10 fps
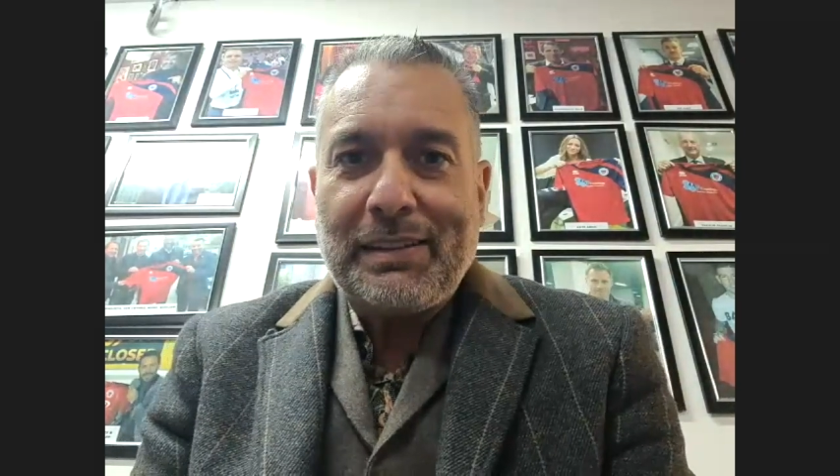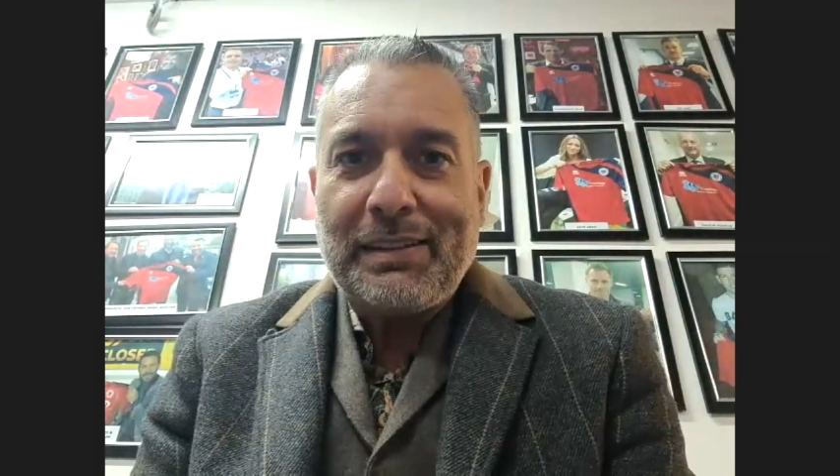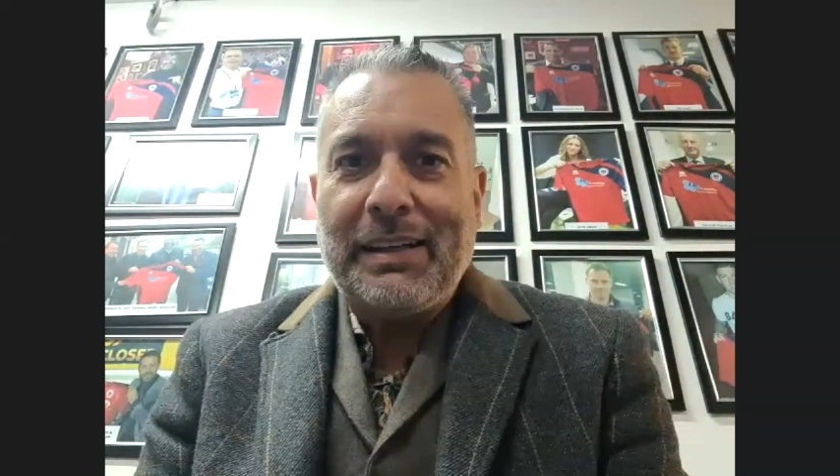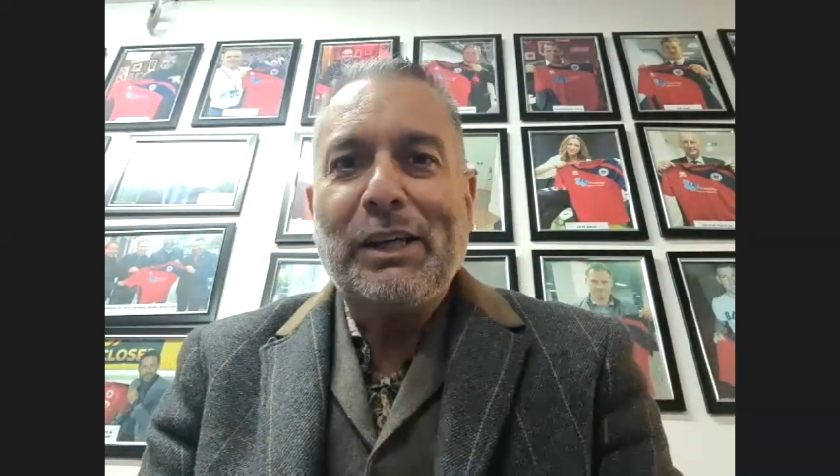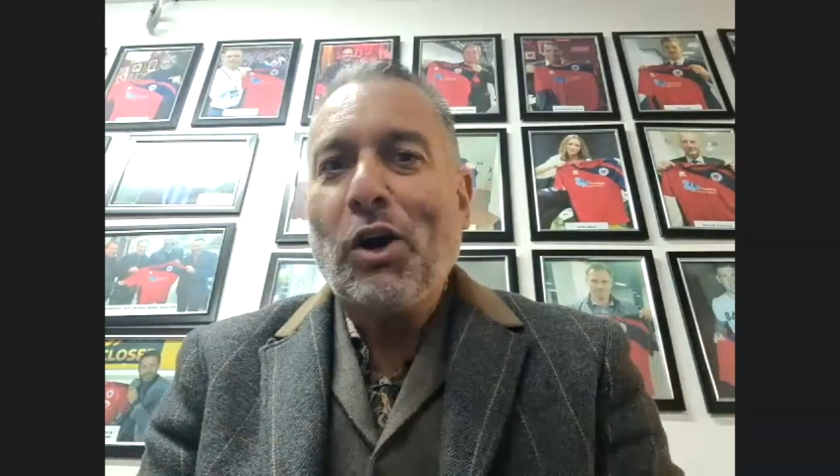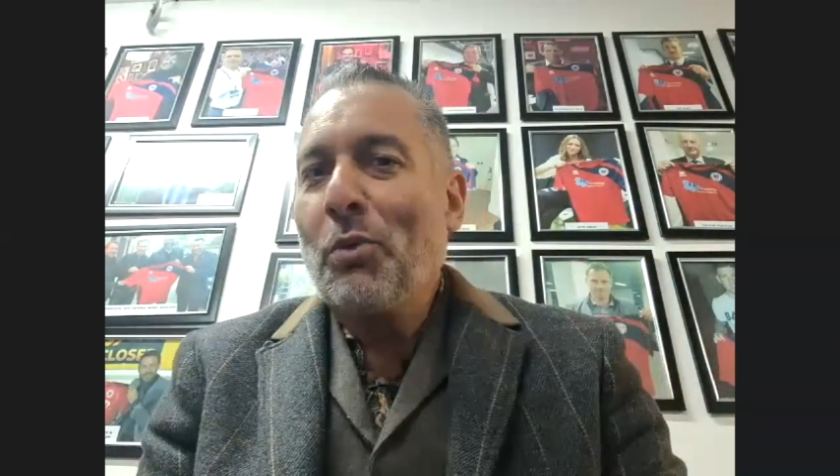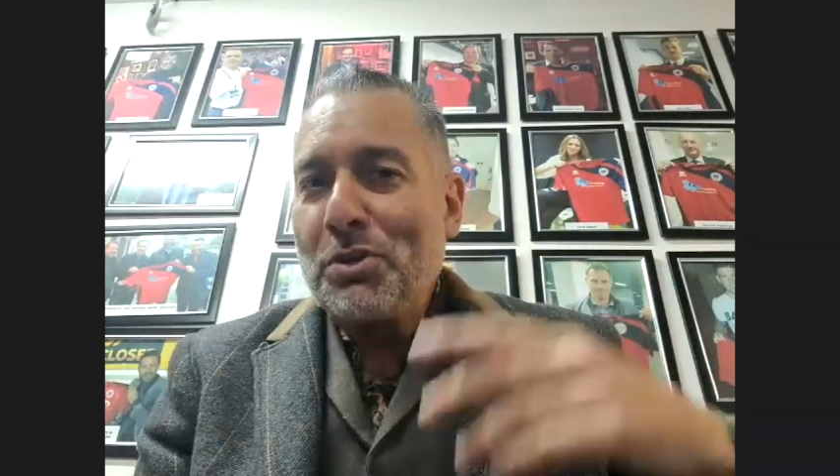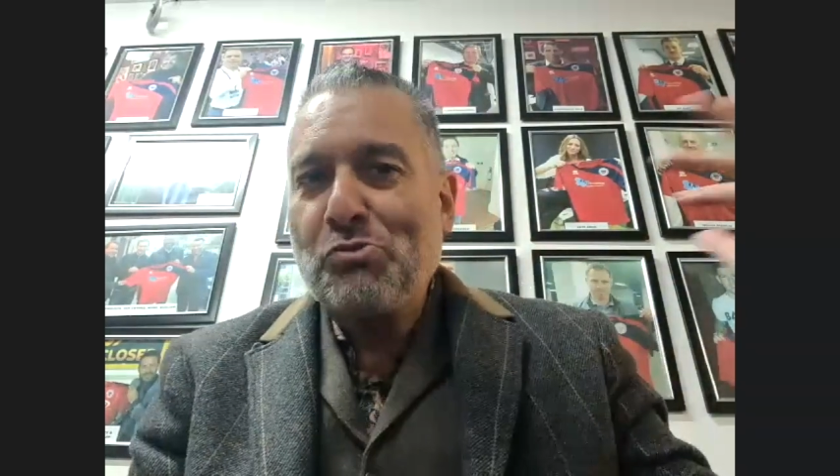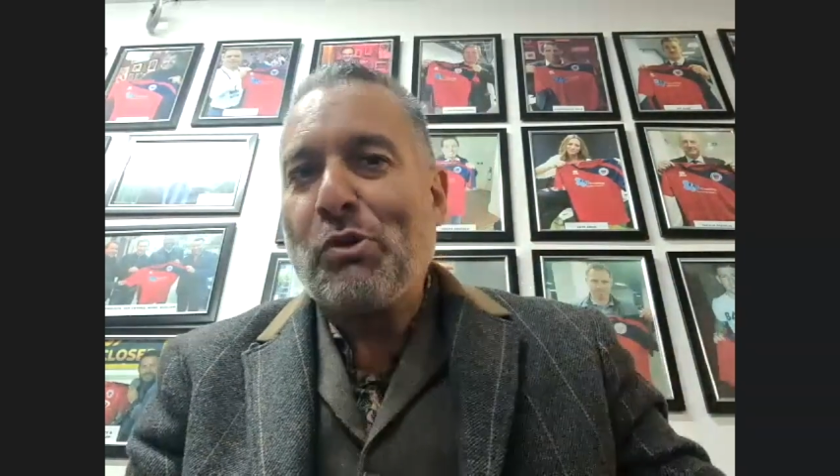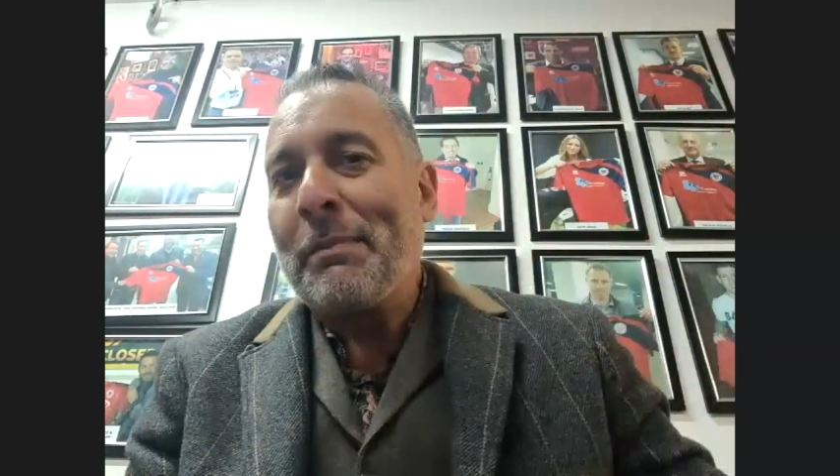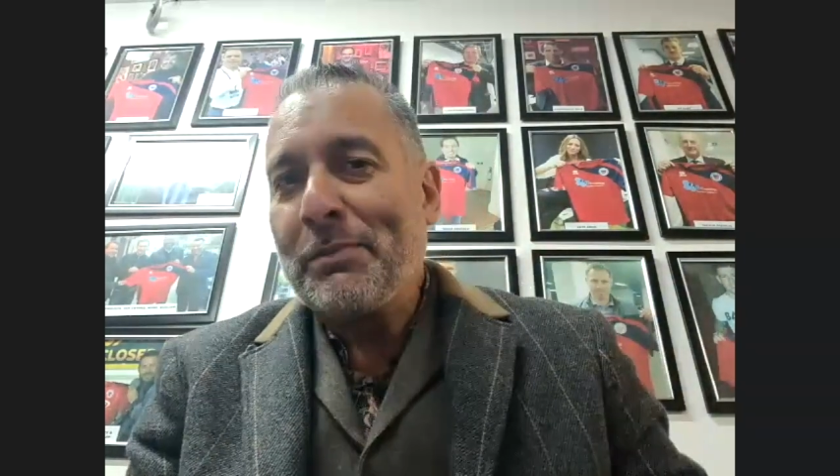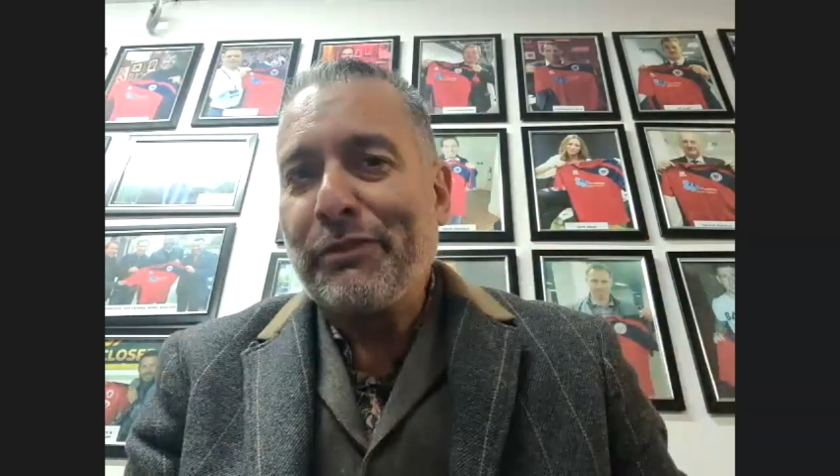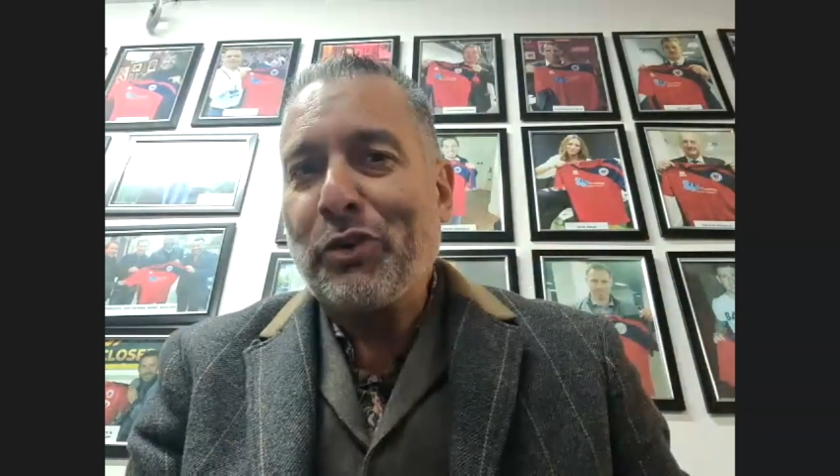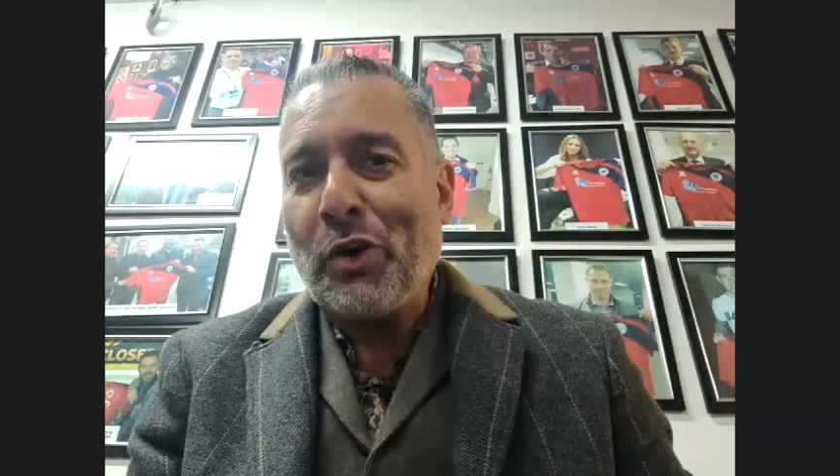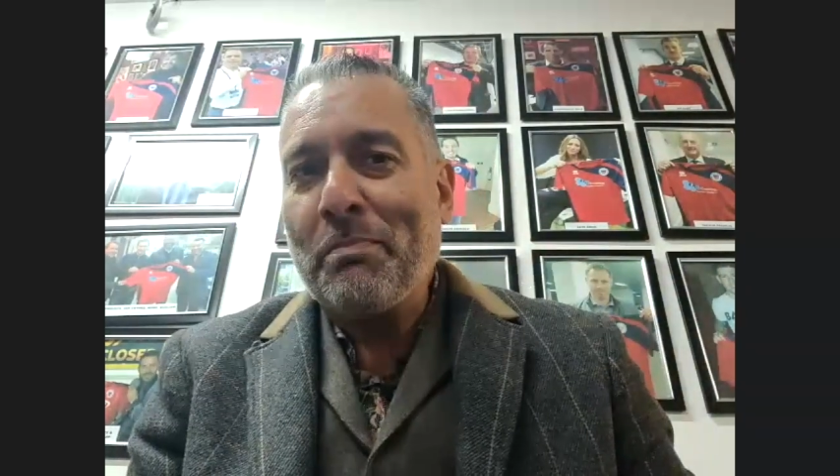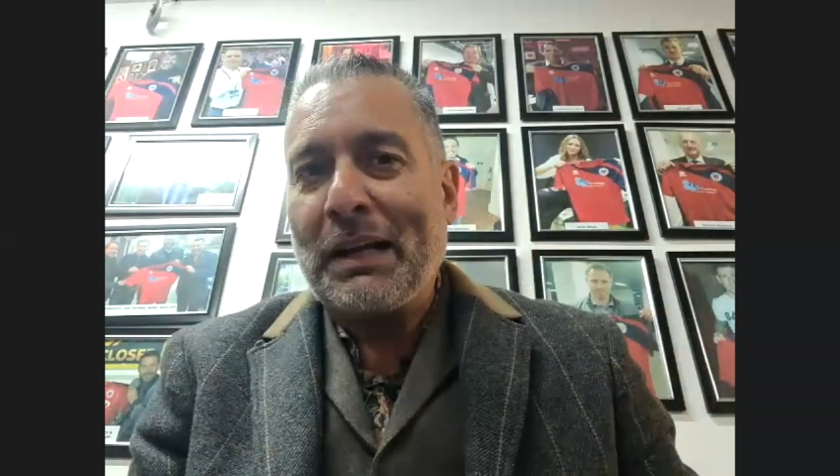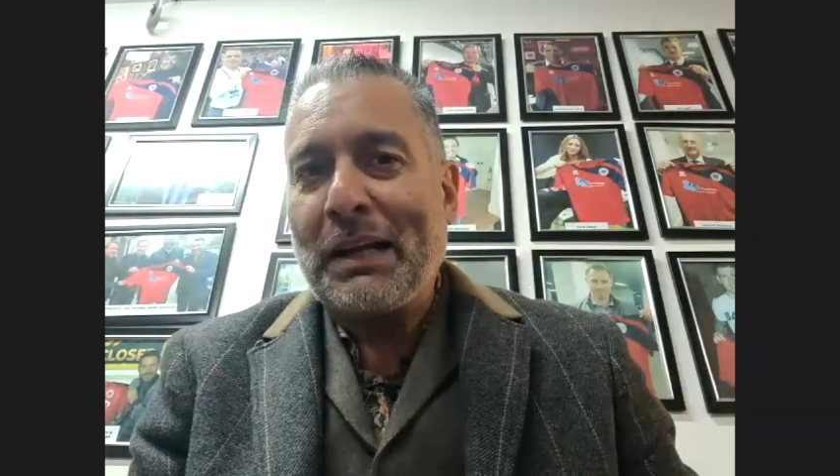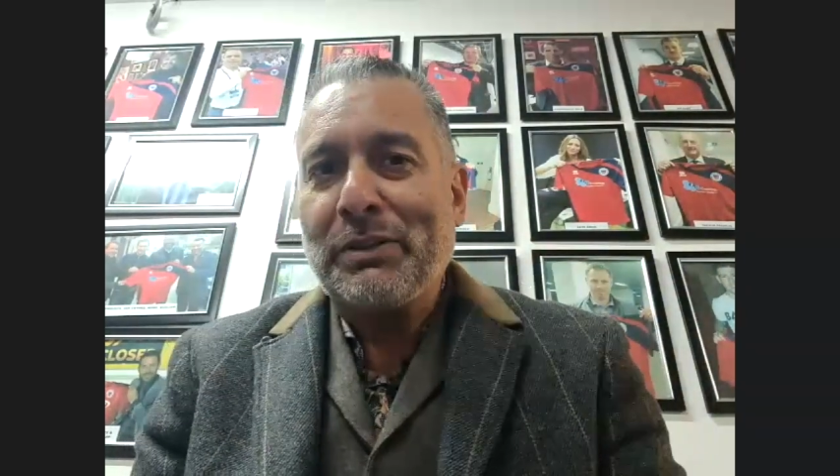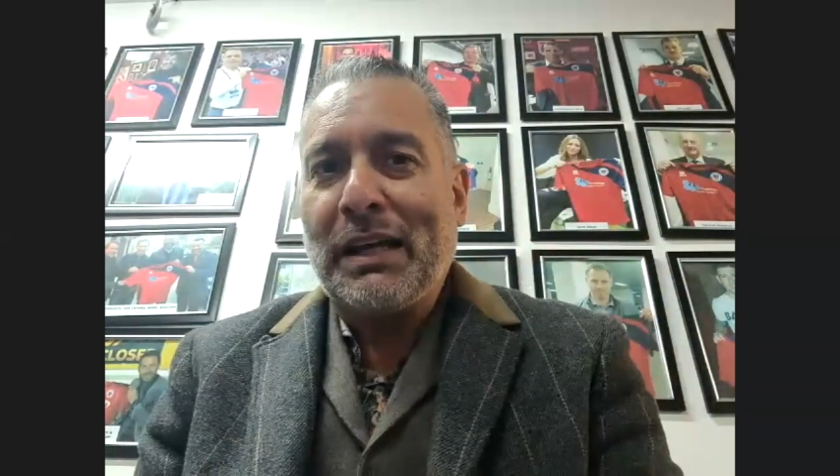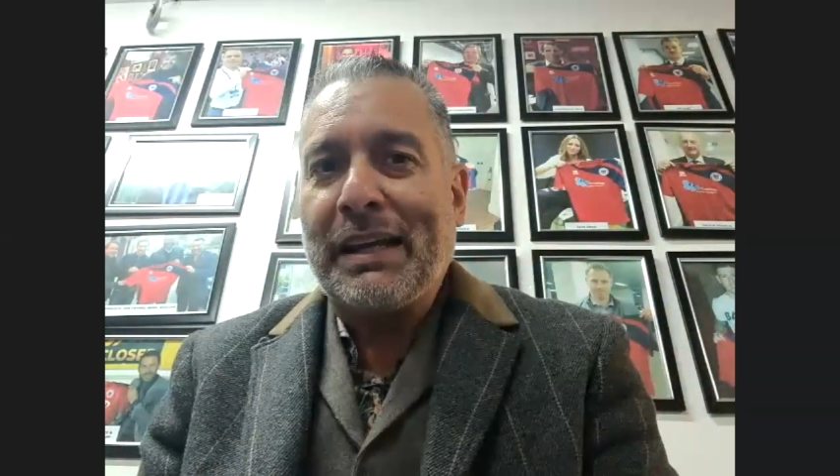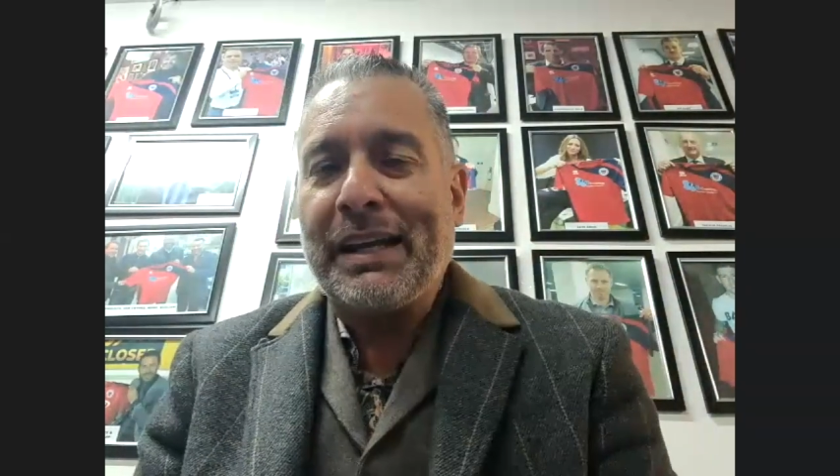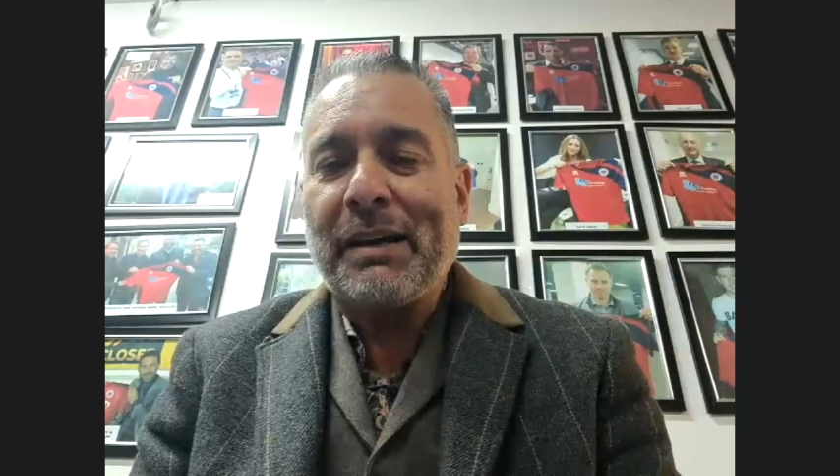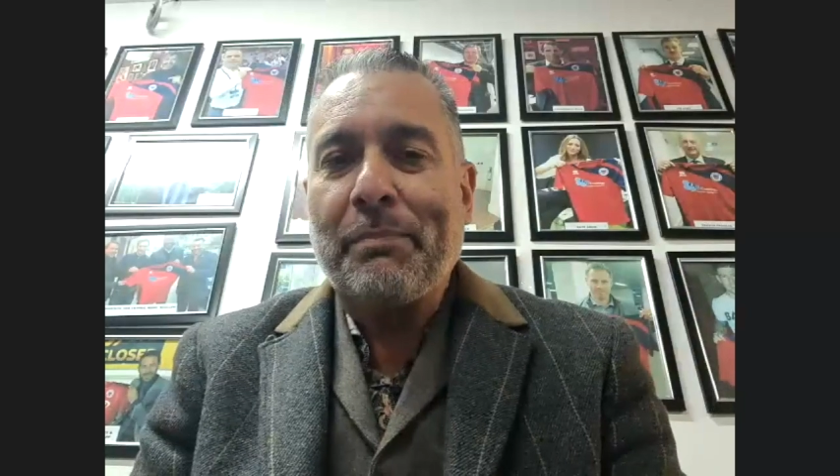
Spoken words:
he always dreamt of going back to that era.